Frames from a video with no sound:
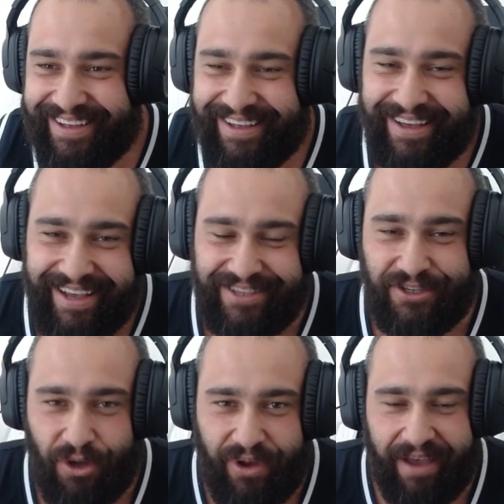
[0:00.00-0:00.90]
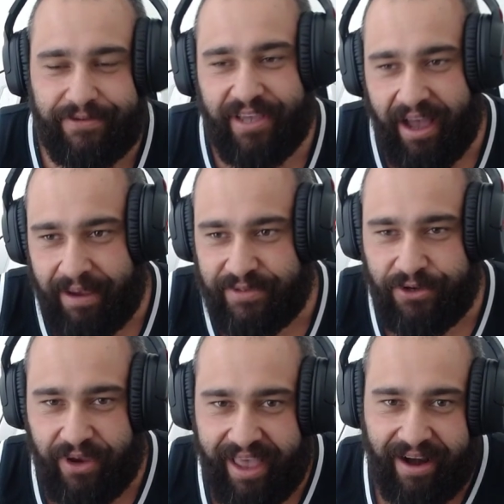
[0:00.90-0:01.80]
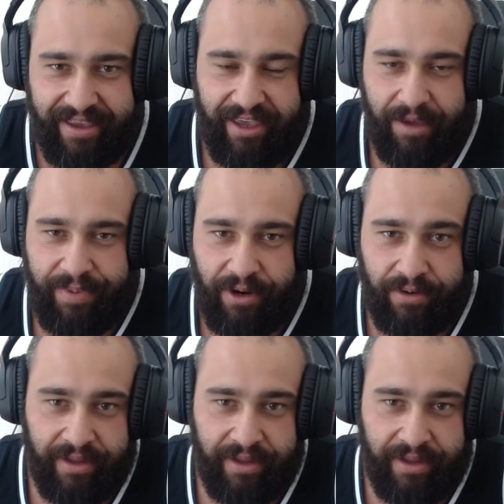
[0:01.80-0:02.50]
Because, you know, you have time that you got to keep and all